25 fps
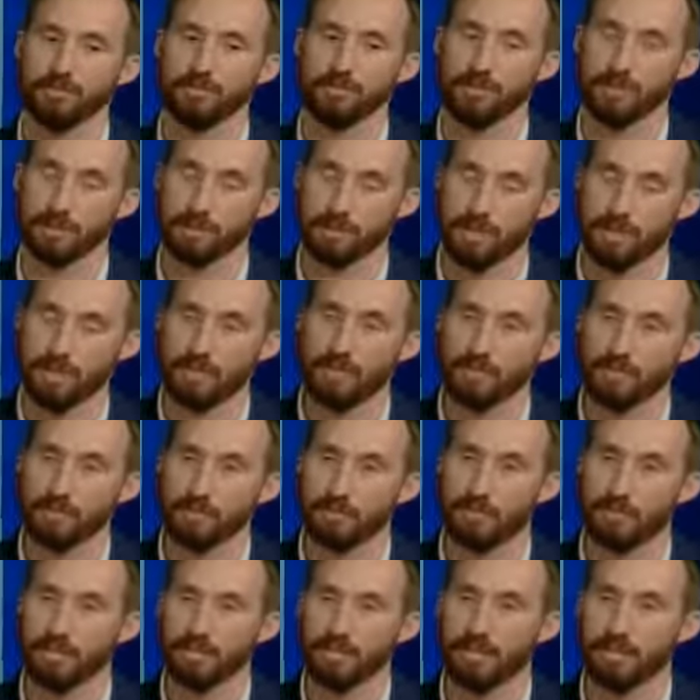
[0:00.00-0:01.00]
there needs to
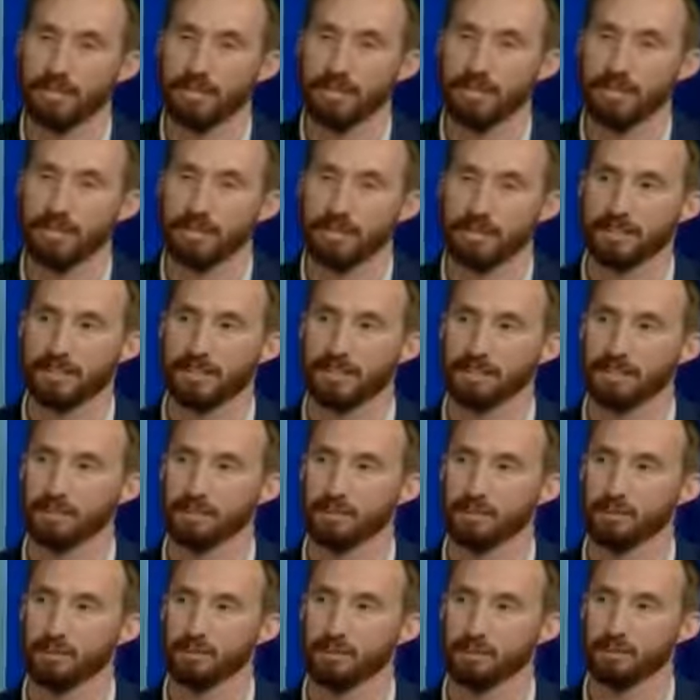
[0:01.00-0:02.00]
be
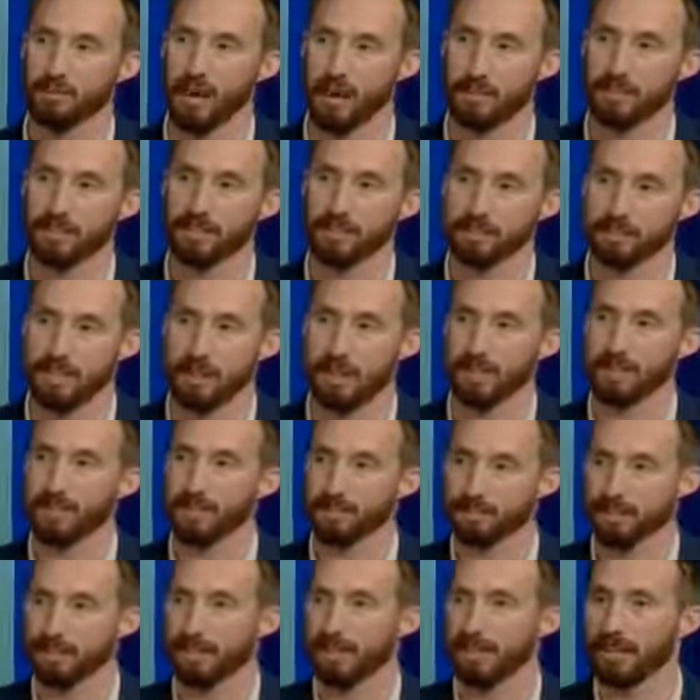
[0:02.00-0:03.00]
rapid
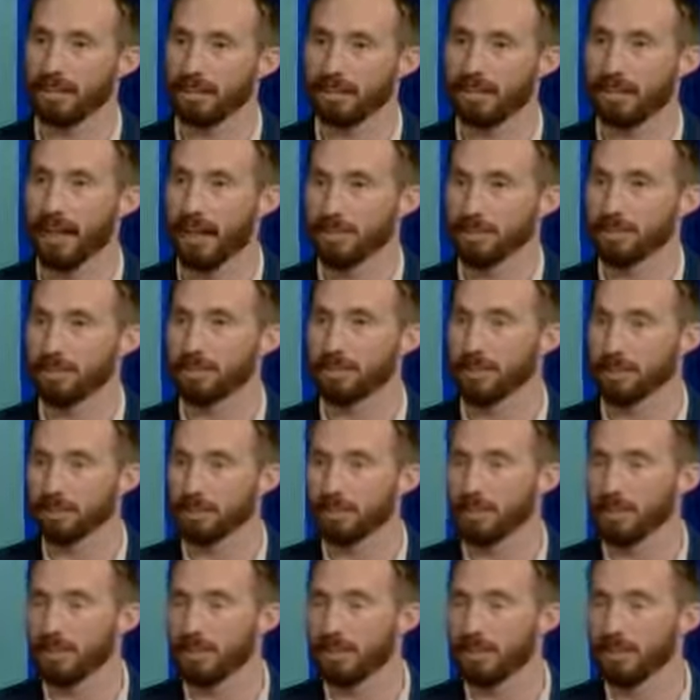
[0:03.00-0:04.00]
change and adaption.
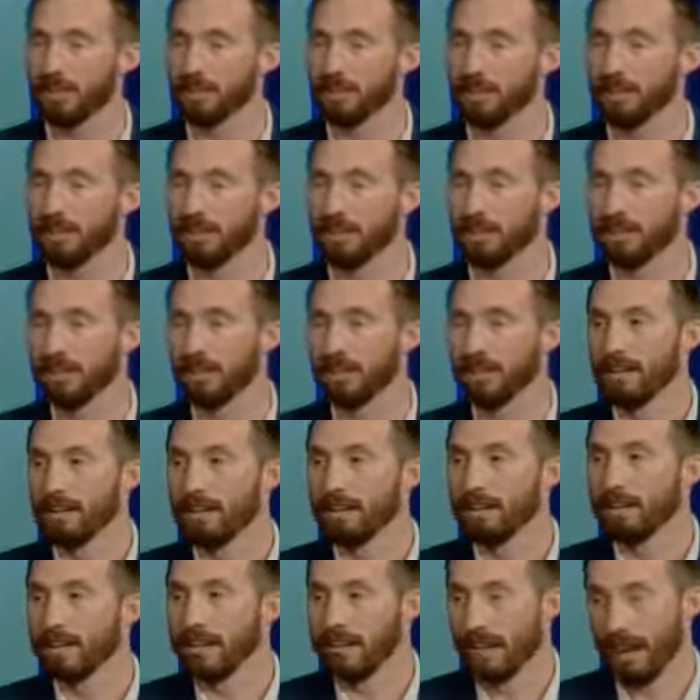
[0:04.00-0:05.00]

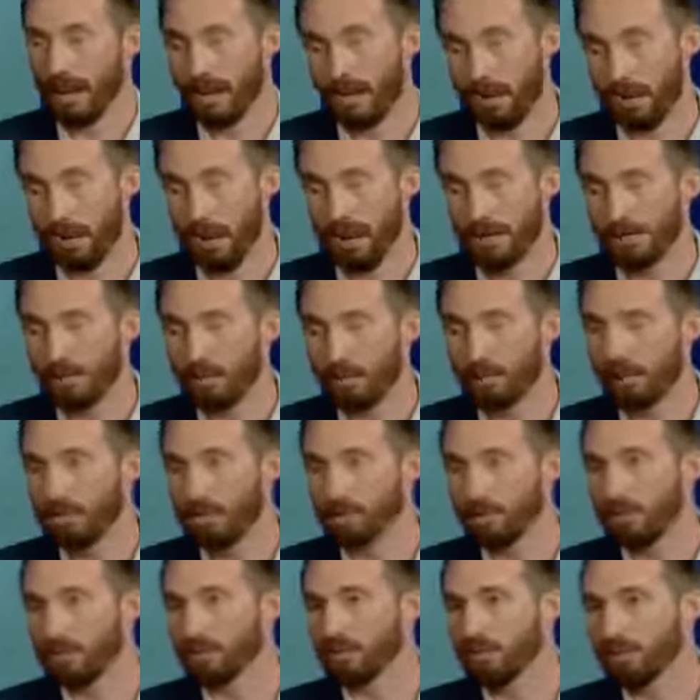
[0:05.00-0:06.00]
At OP
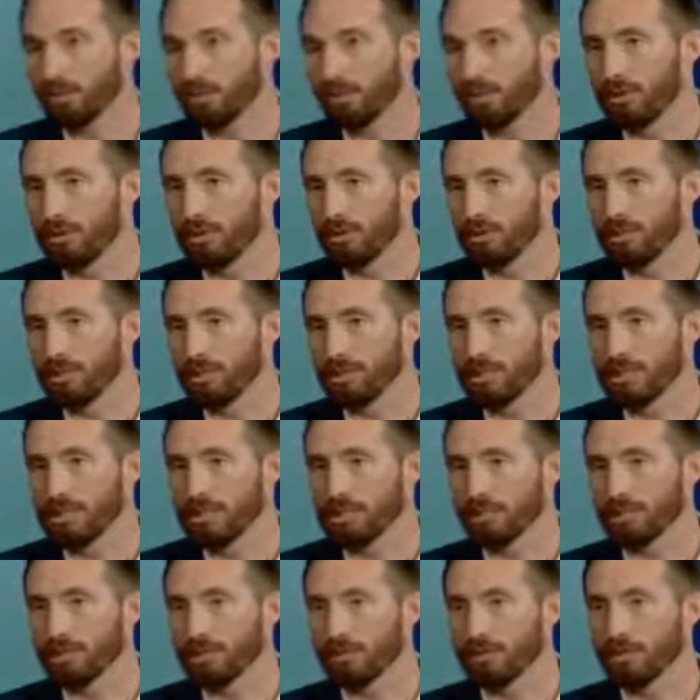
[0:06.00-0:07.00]
Jindal Global
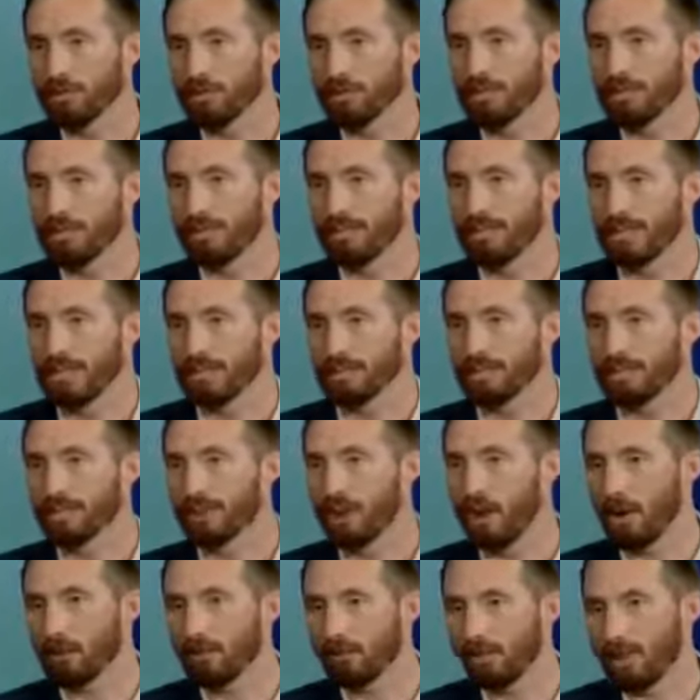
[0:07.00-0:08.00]
University, it's a university that's
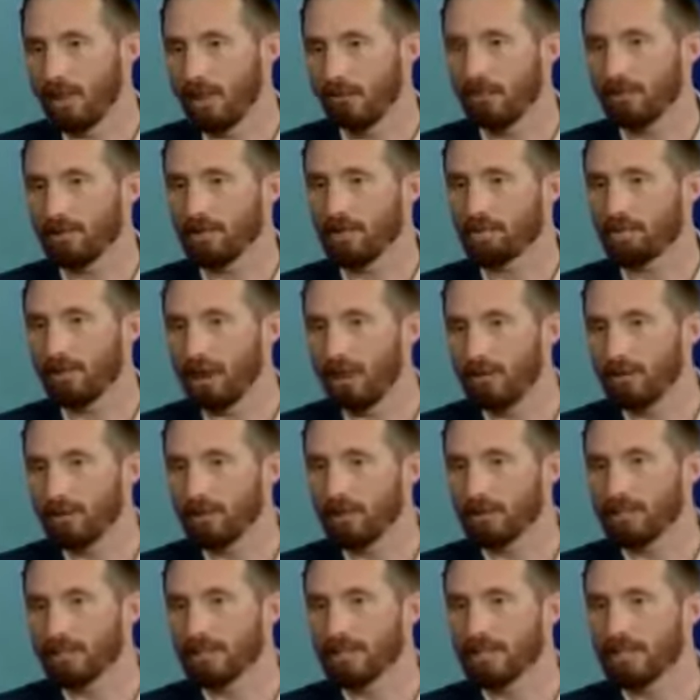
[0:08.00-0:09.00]
nonprofit, private
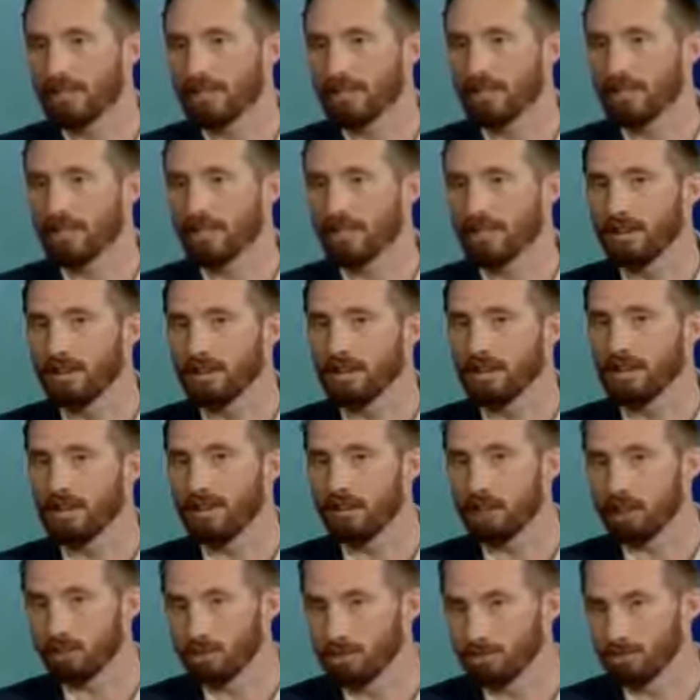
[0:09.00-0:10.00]
university,
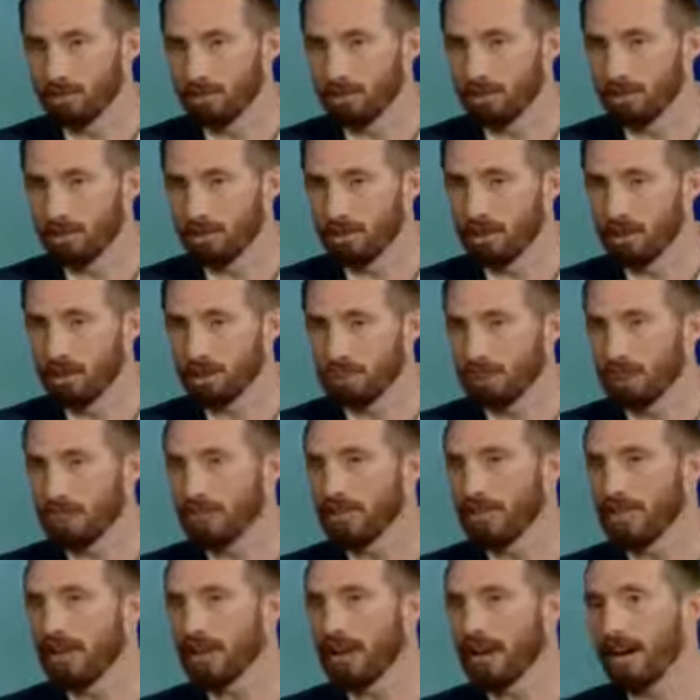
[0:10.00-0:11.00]
10 years old, has
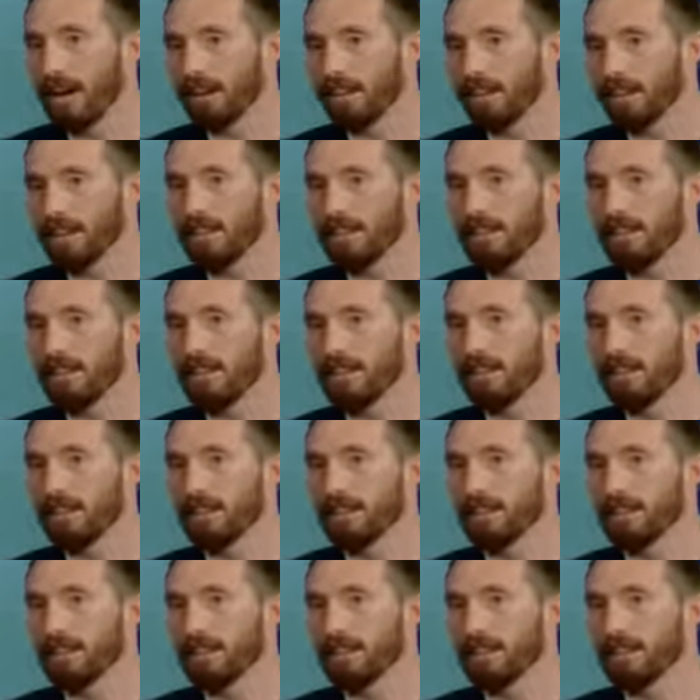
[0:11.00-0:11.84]
recently gotten the